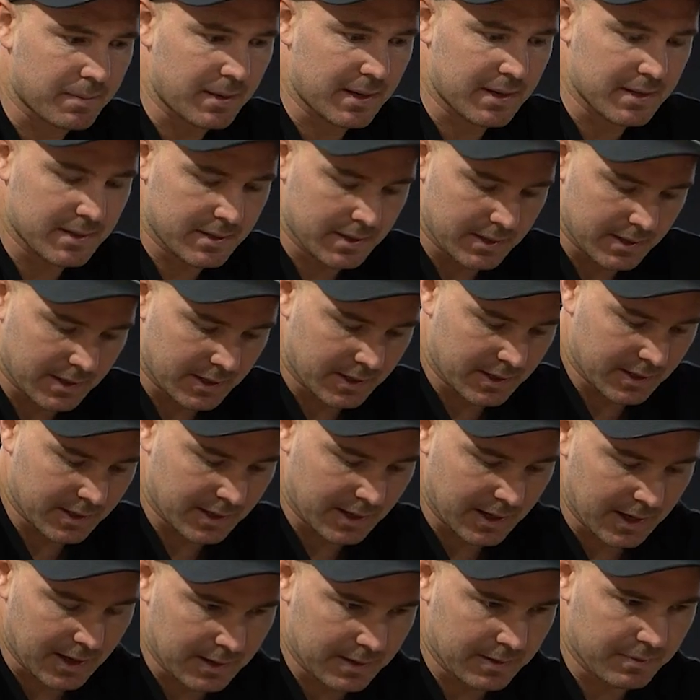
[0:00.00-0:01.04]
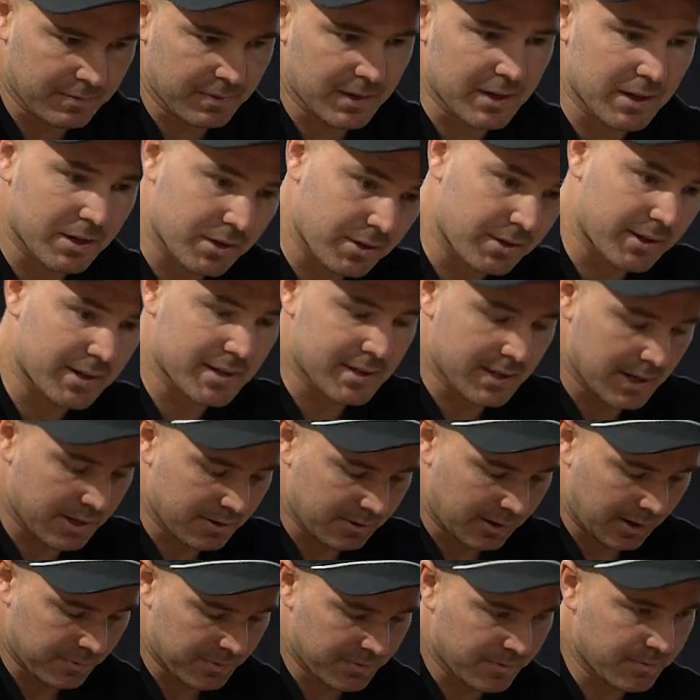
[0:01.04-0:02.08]
means that you can get, when you're doing seat
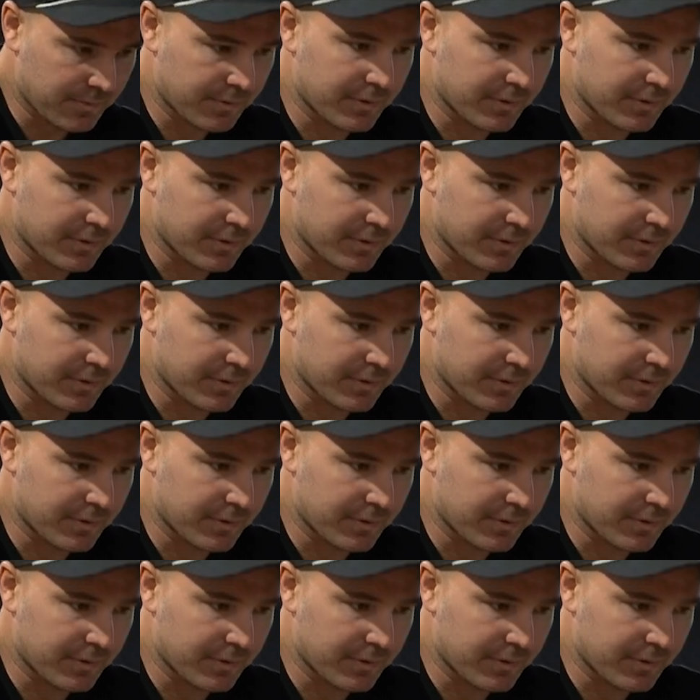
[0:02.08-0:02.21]
grab